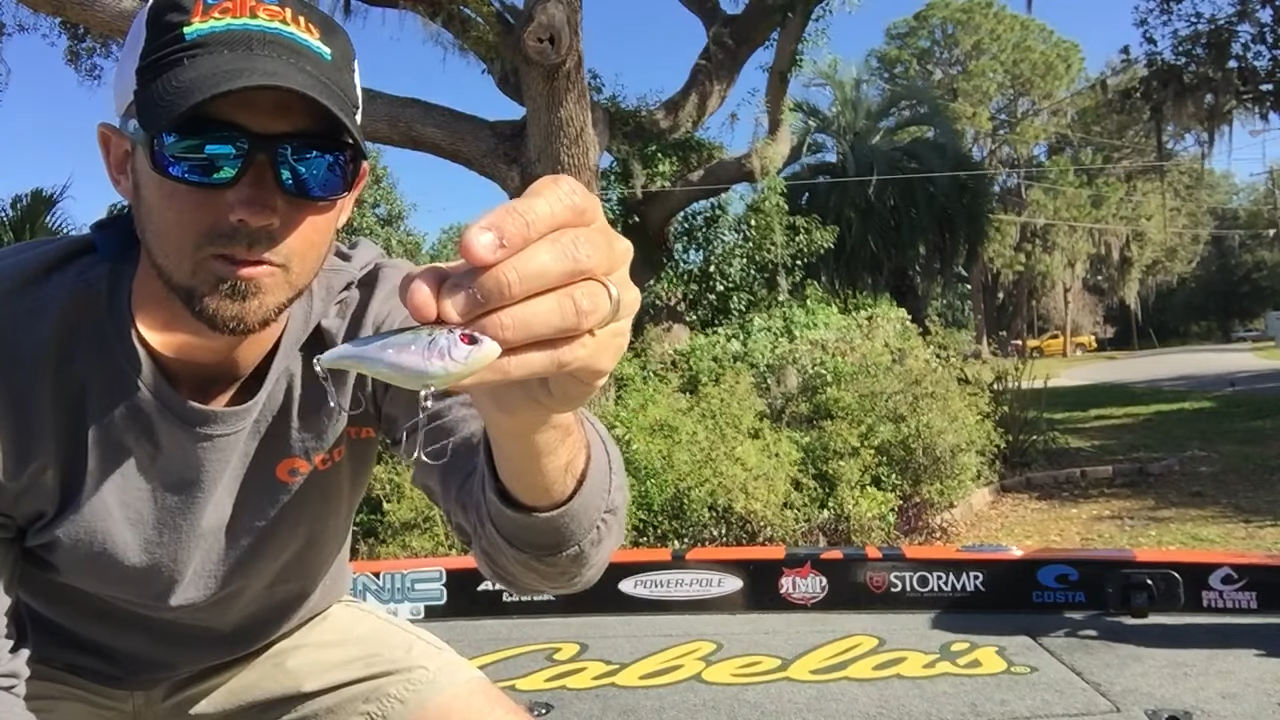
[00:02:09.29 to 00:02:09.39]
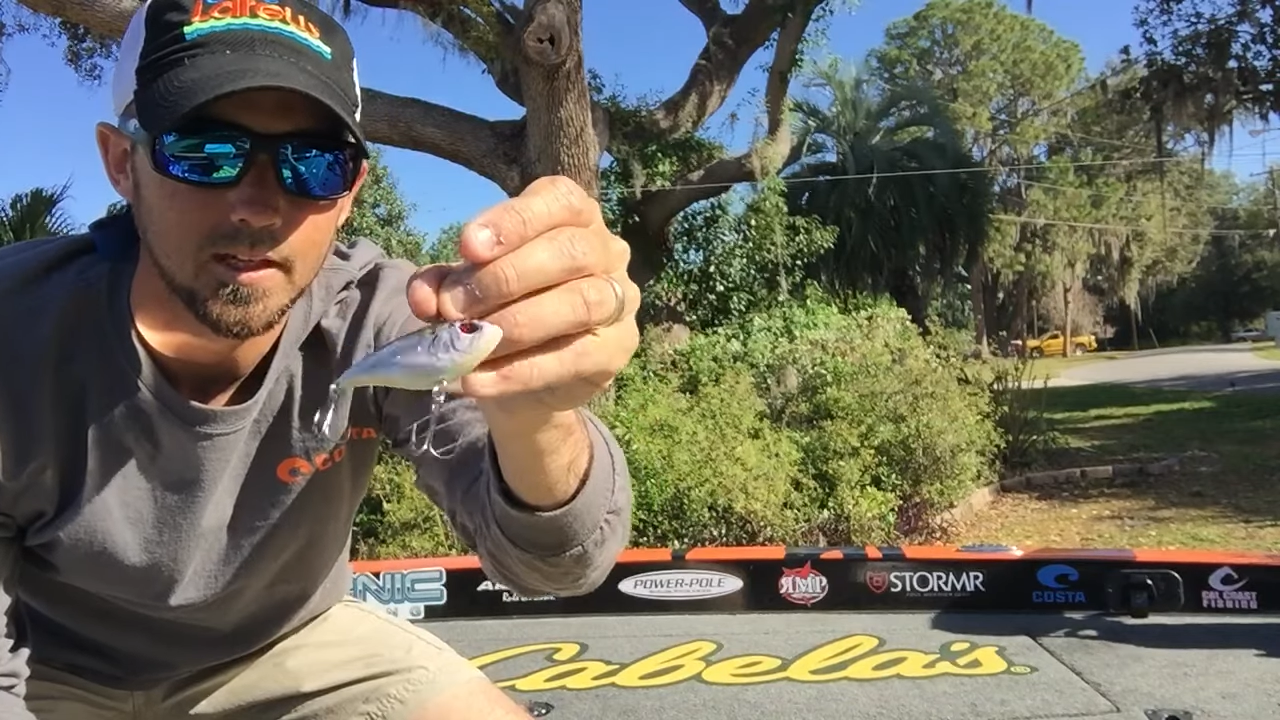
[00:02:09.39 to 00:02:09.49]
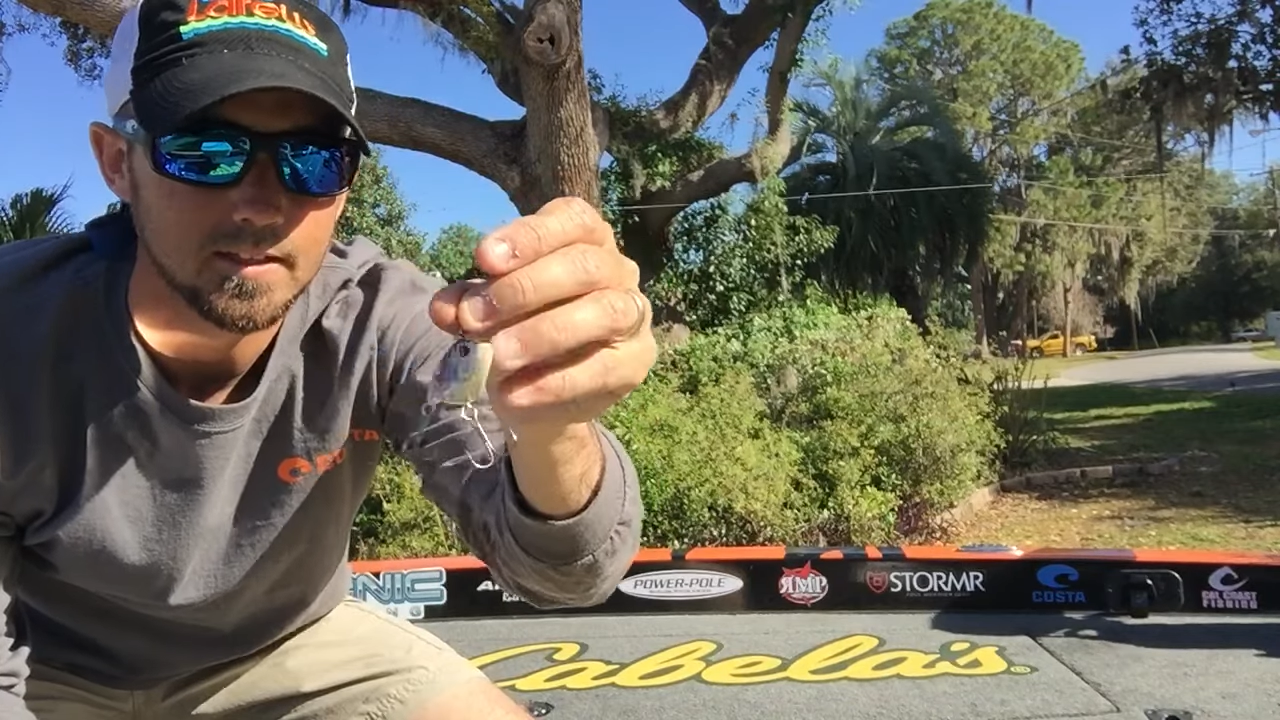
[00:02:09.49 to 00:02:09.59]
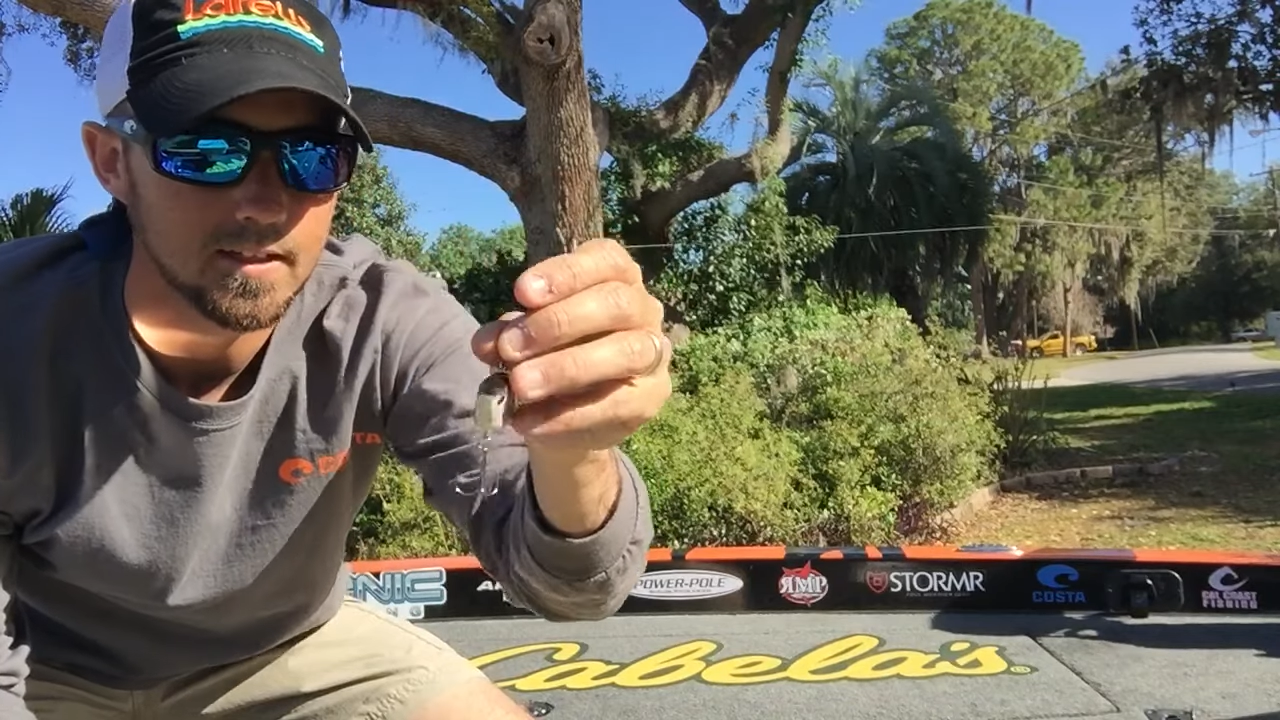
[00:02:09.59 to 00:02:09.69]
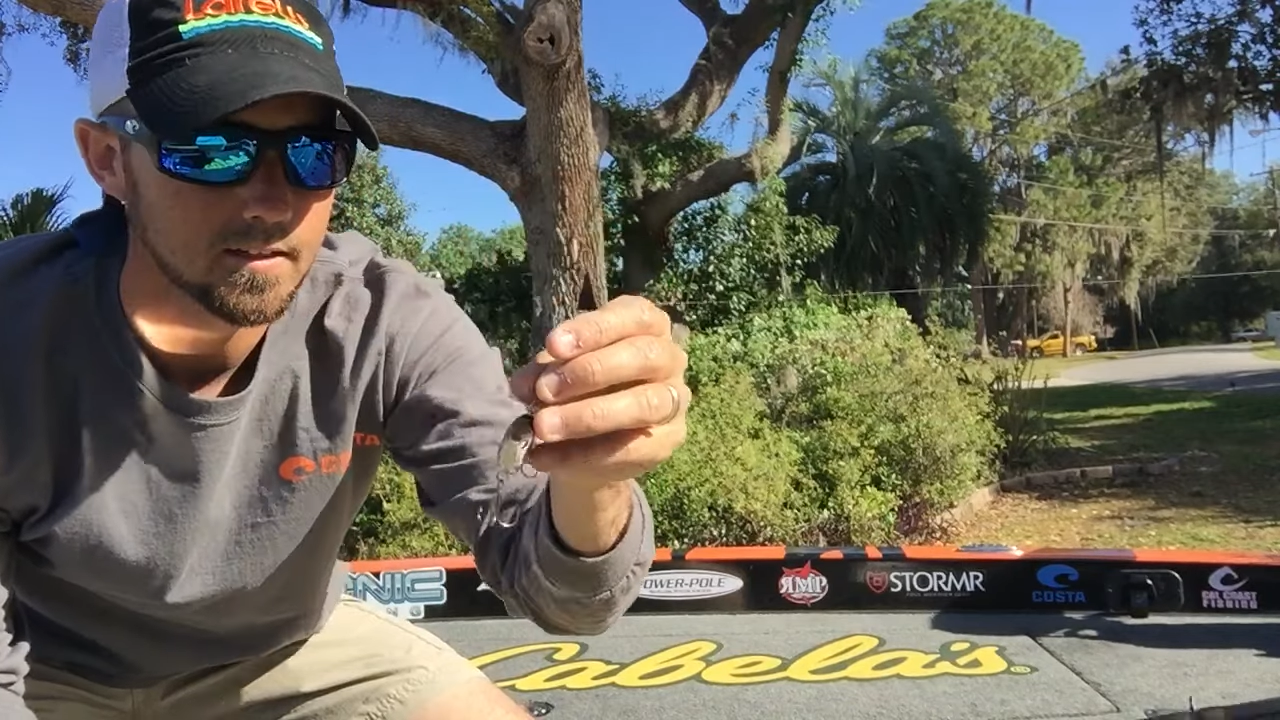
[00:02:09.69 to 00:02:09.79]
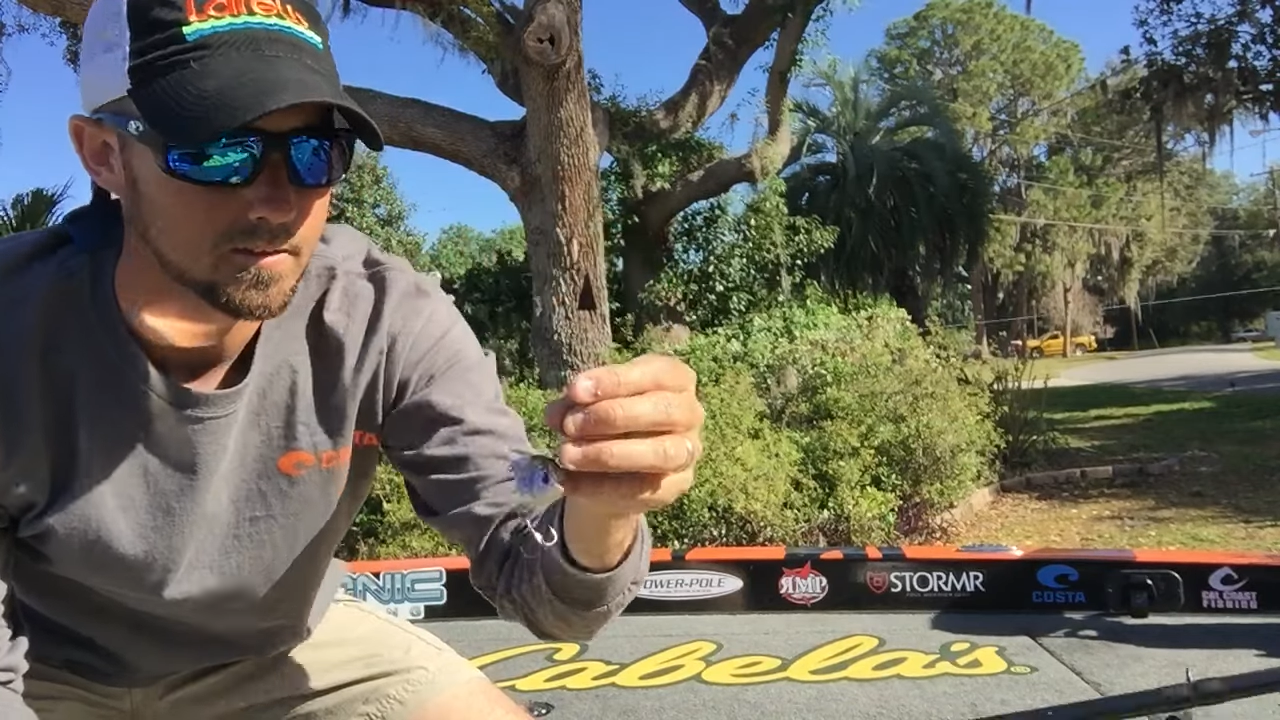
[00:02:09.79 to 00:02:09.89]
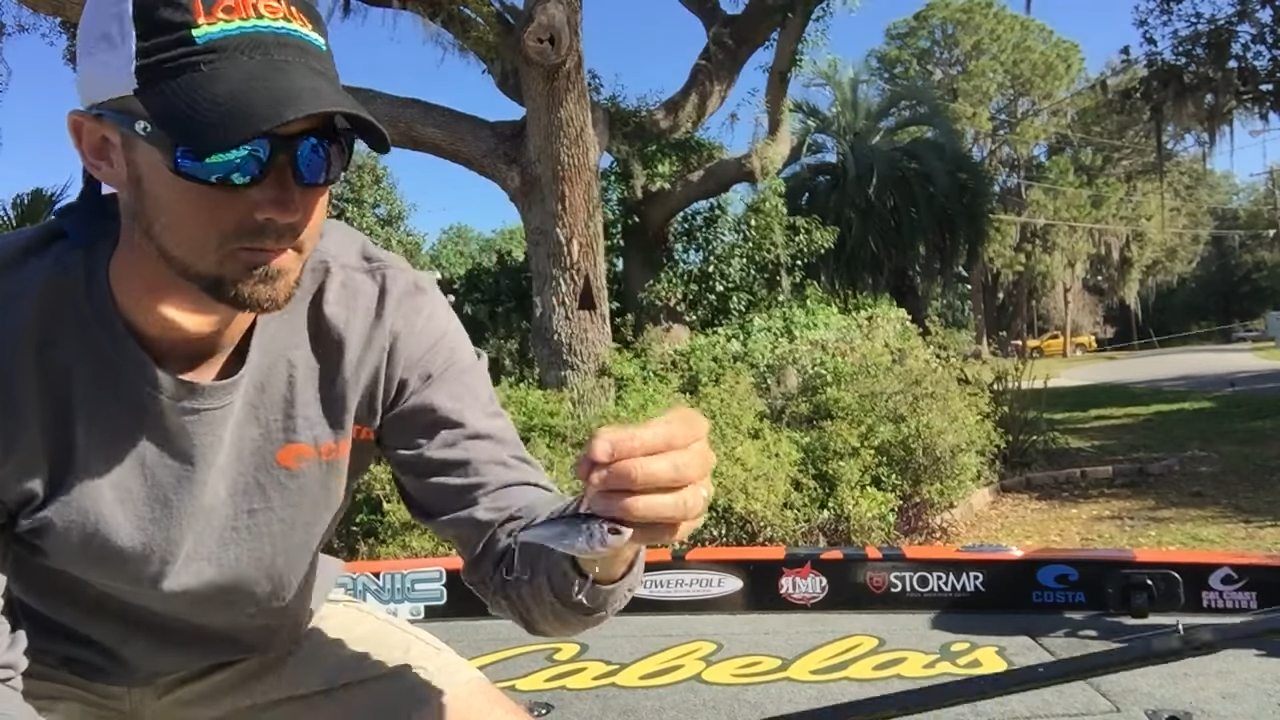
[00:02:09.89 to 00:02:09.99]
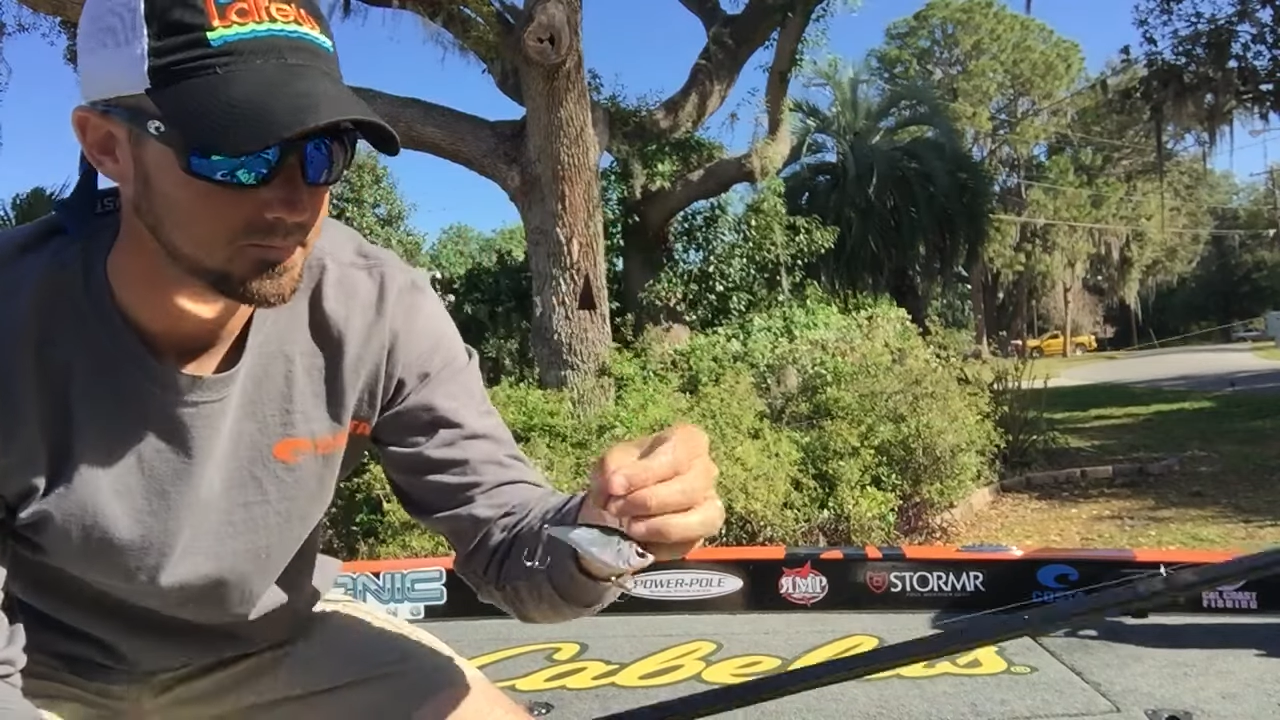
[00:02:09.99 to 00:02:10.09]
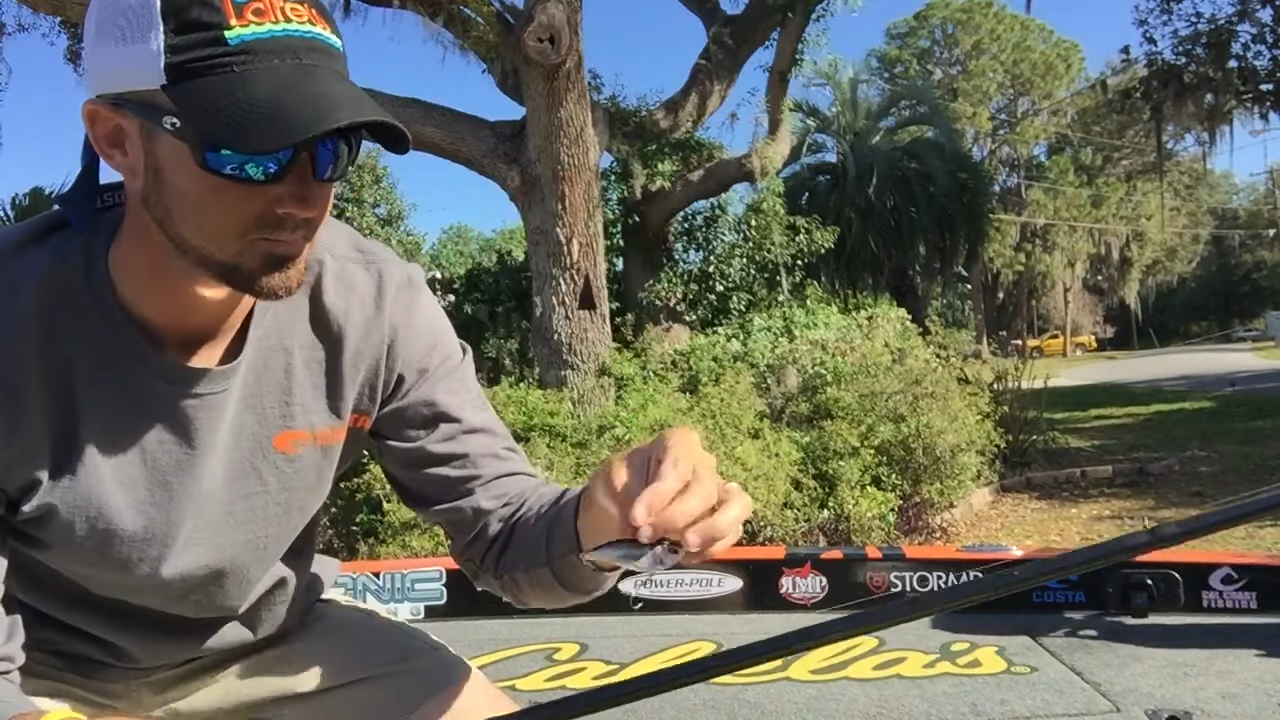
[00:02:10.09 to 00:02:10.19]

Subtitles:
shad color.